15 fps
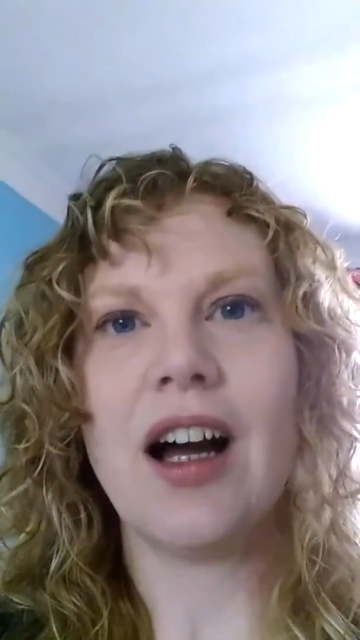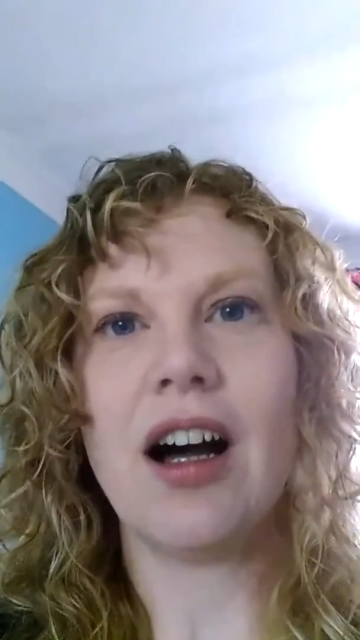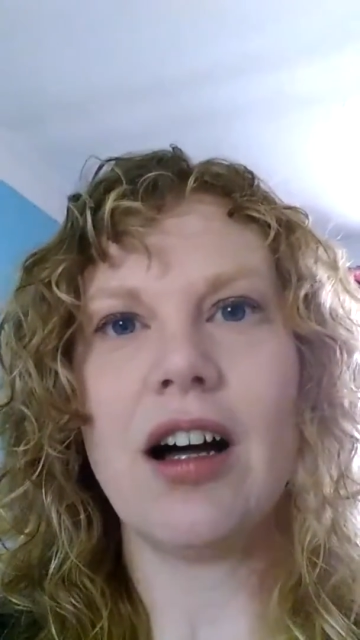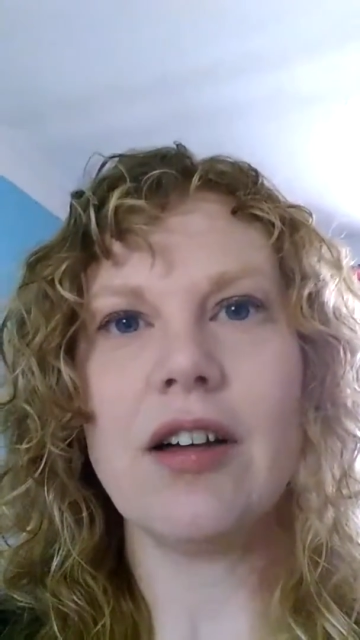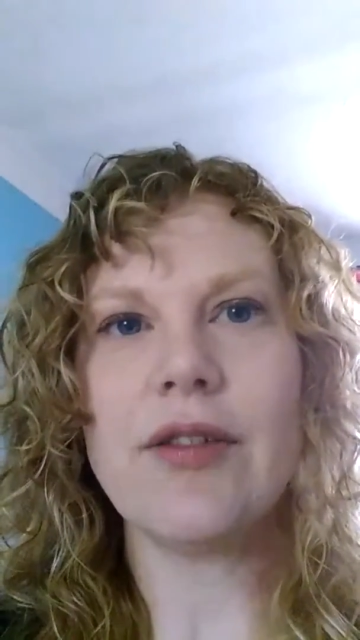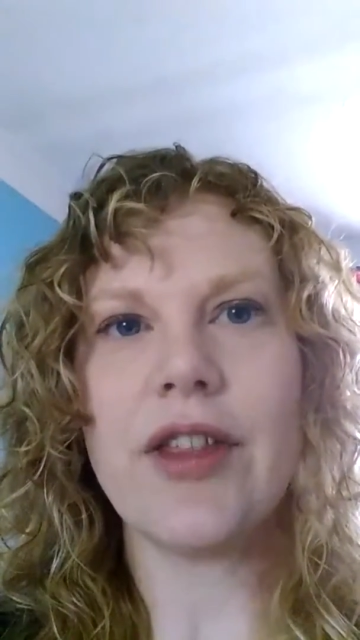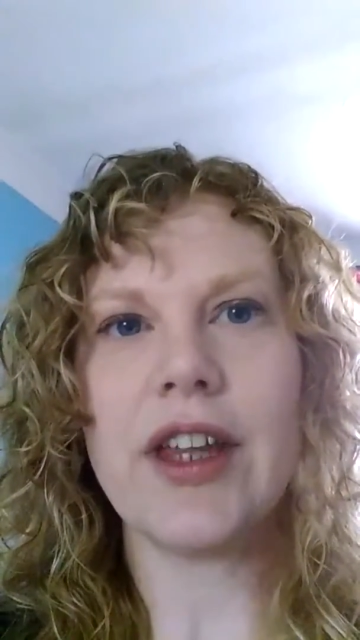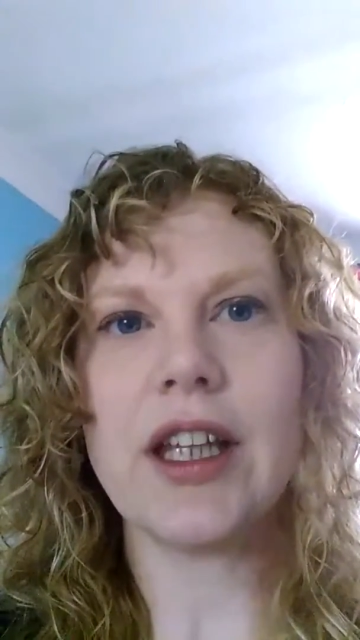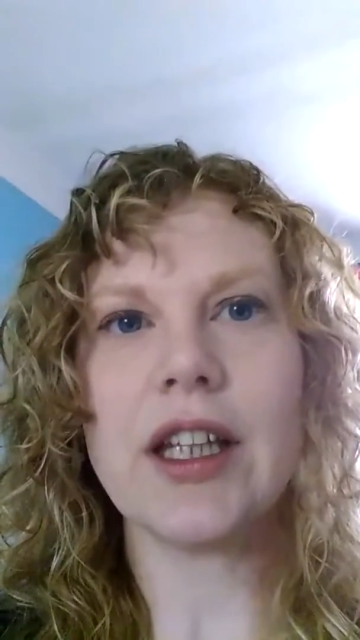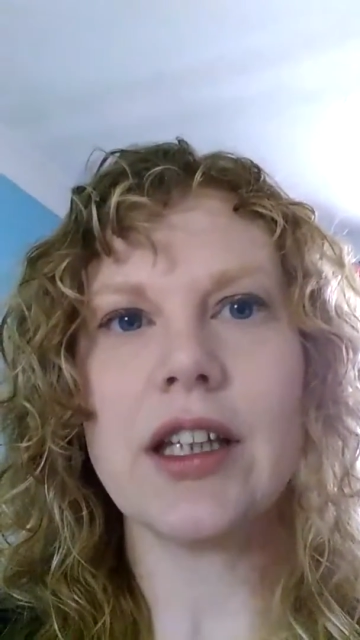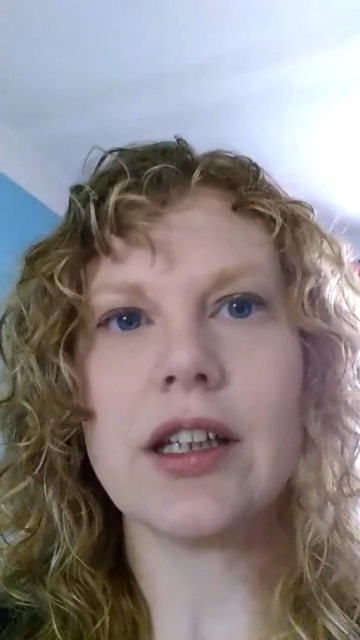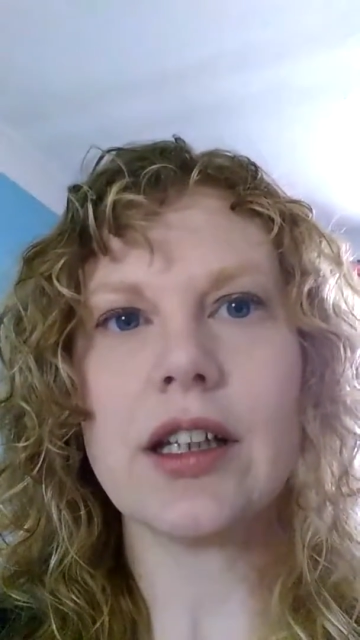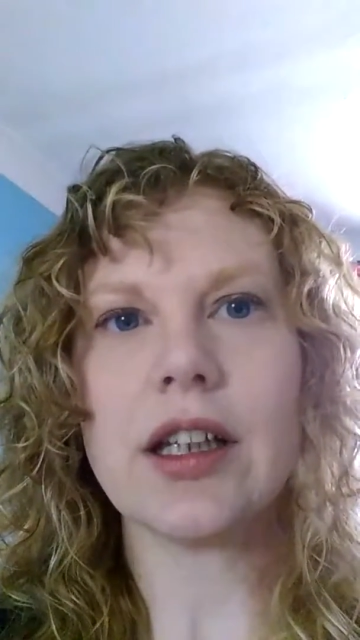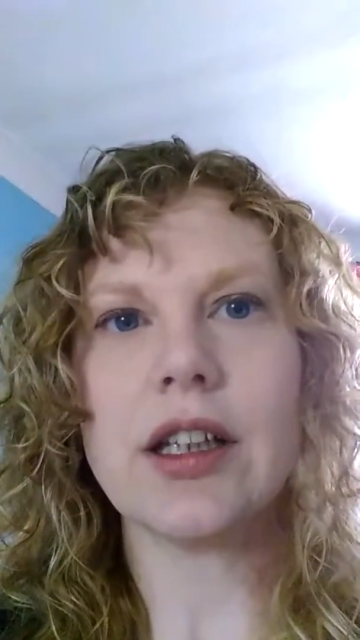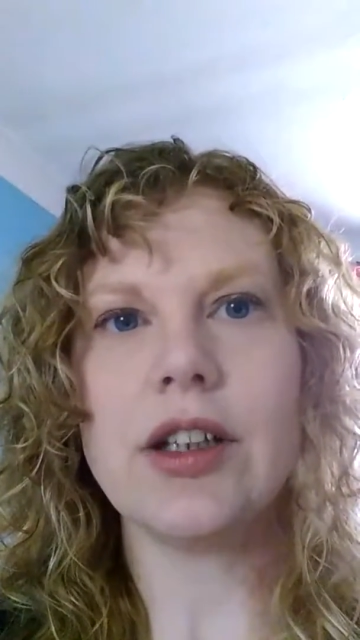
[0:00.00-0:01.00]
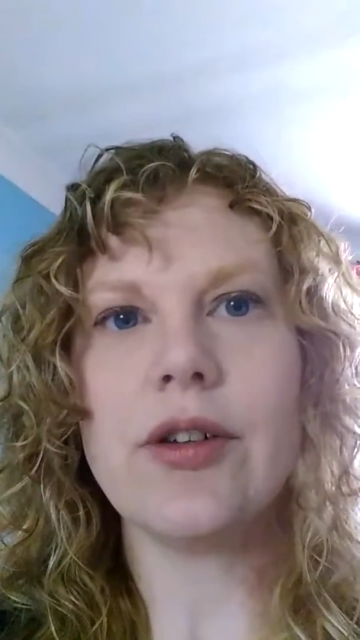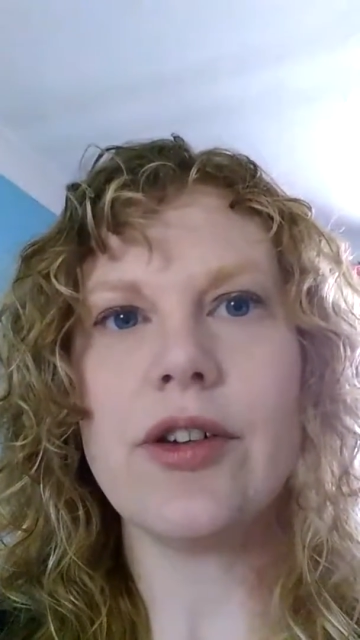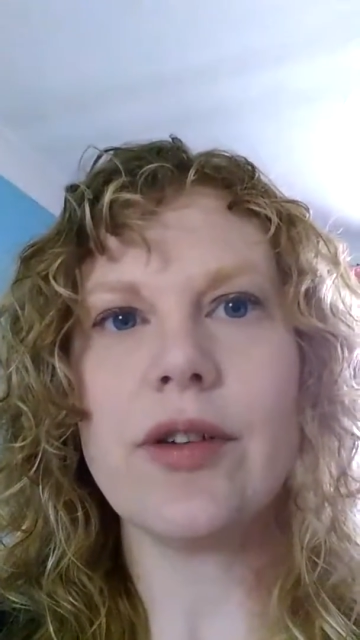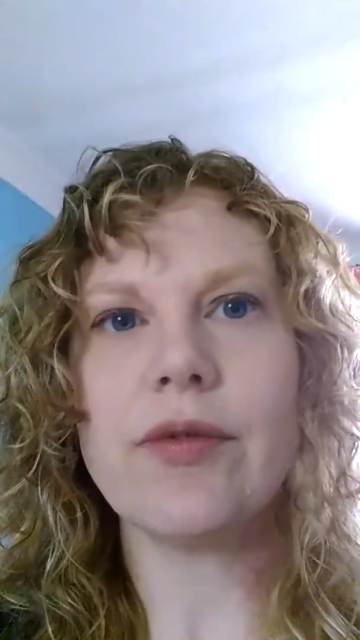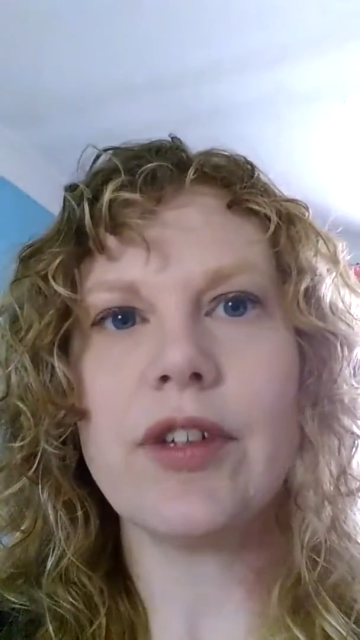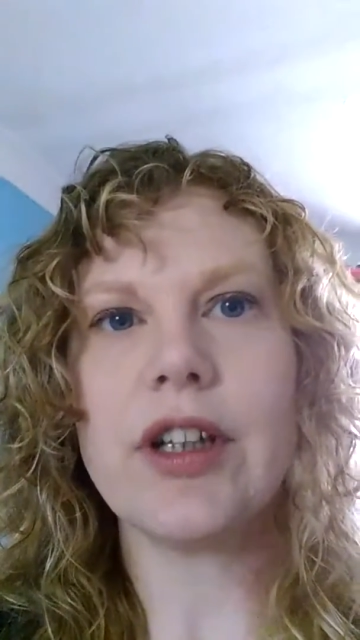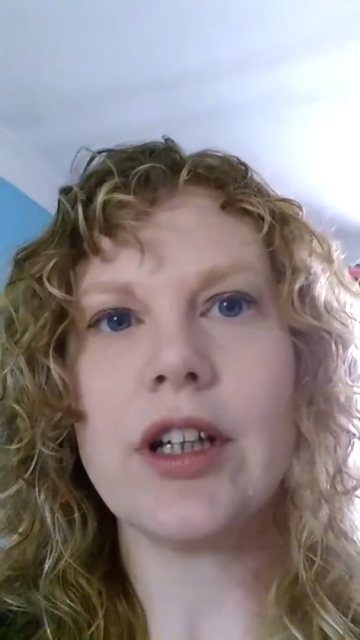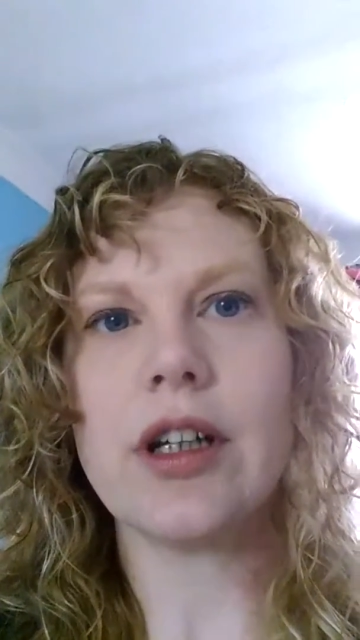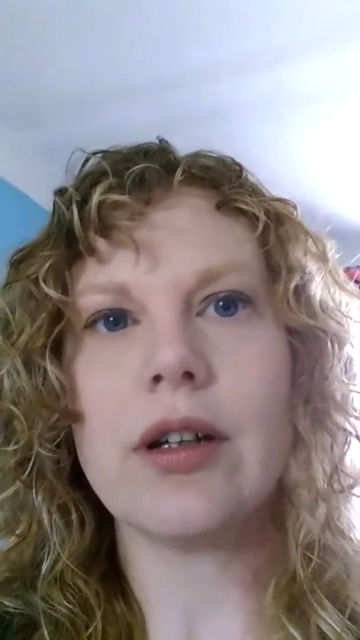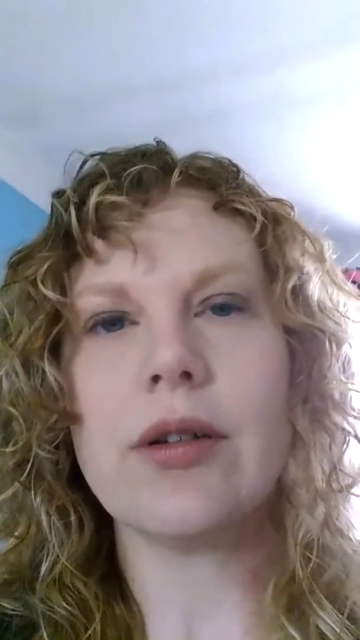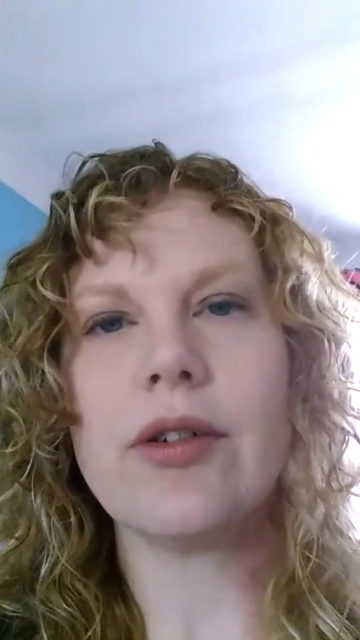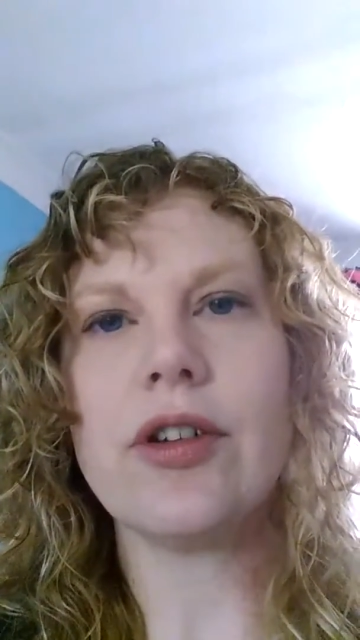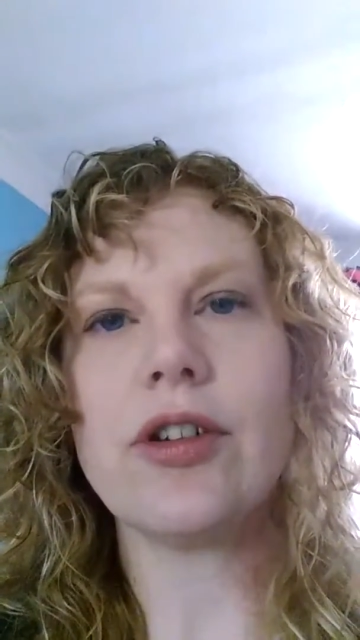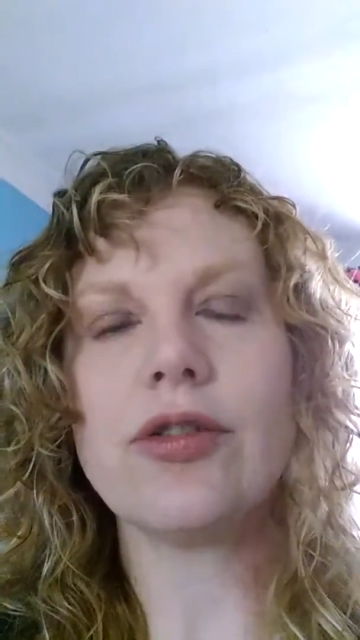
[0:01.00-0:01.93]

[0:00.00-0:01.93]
I think using videos